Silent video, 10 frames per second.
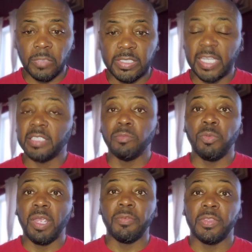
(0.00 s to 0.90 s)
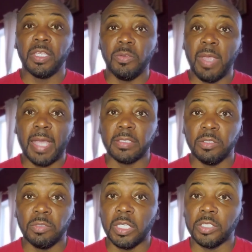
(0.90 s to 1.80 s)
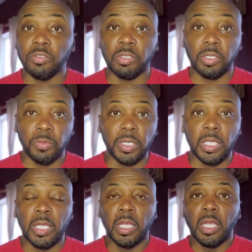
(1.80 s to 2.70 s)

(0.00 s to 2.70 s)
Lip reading: take them through everything you had to do to get your degree,